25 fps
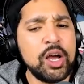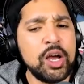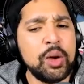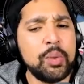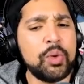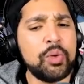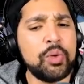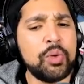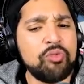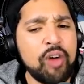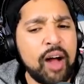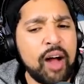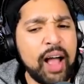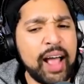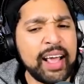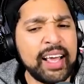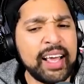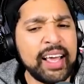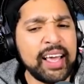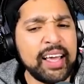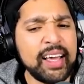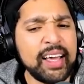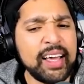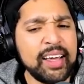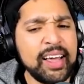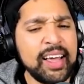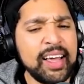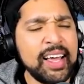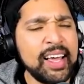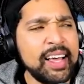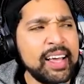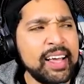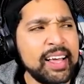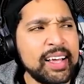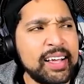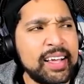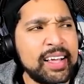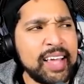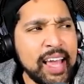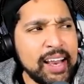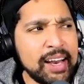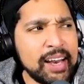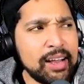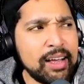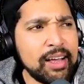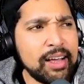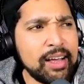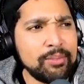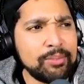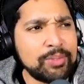we'll write it, get
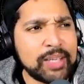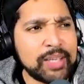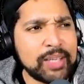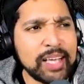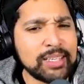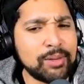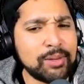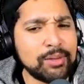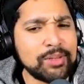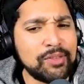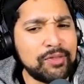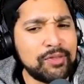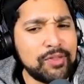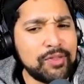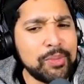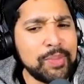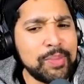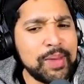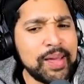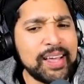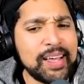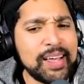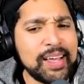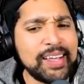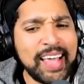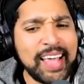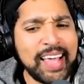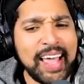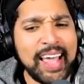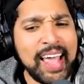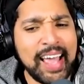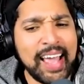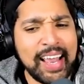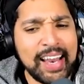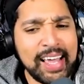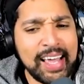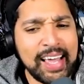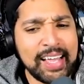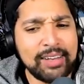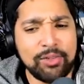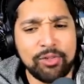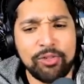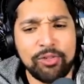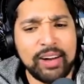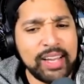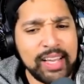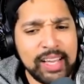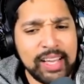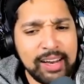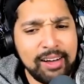someone to film it, get it edited
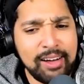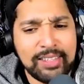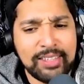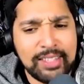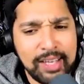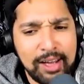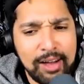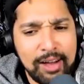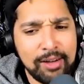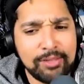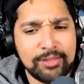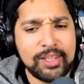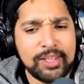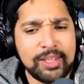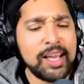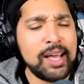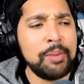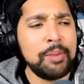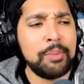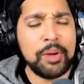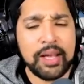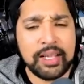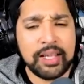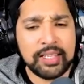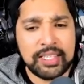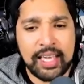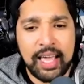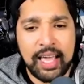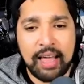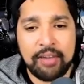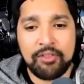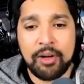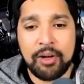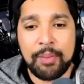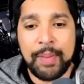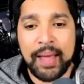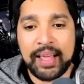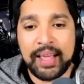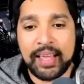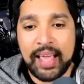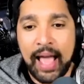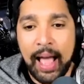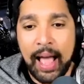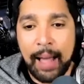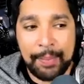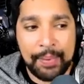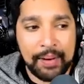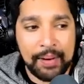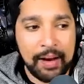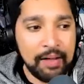or edit it ourselves, put it together and make it
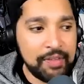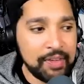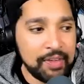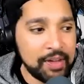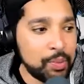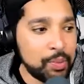happen. I think